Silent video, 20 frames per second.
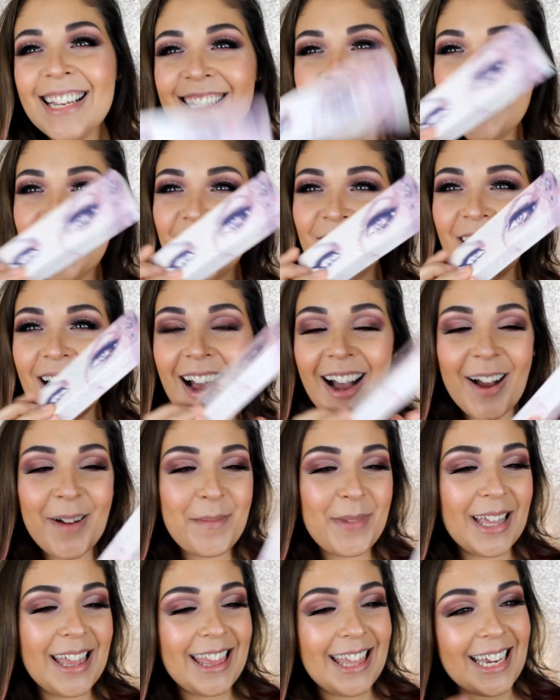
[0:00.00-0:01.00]
So
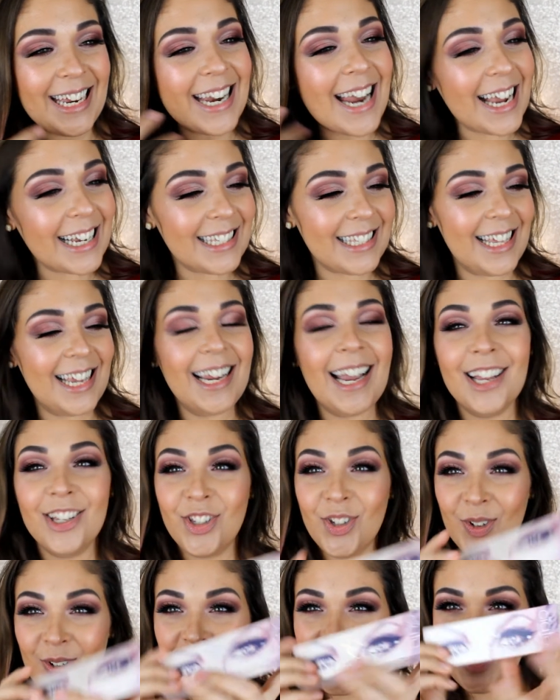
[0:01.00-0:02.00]
um, the next thing,
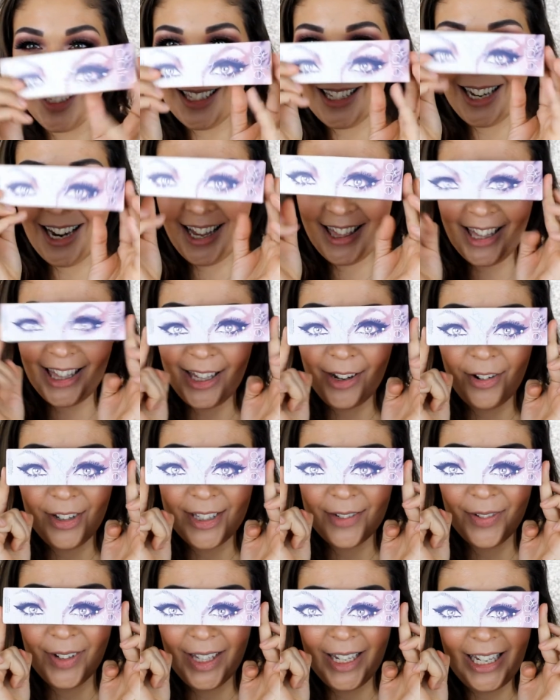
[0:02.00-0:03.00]
as you can see, I thought that
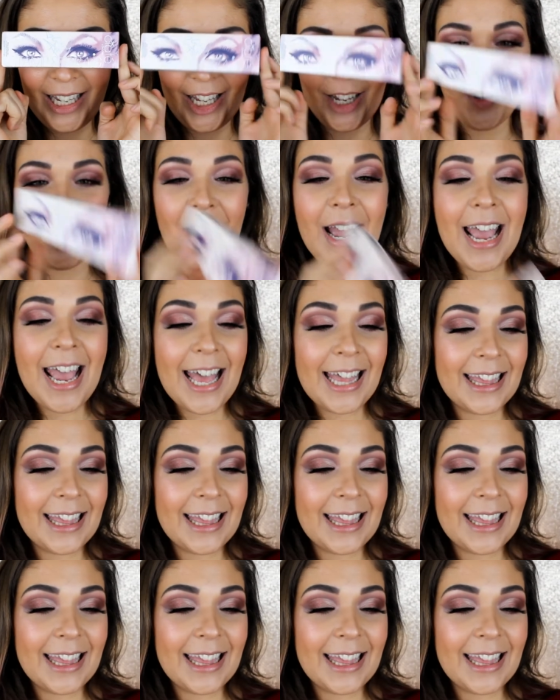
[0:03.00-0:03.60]
was really cute.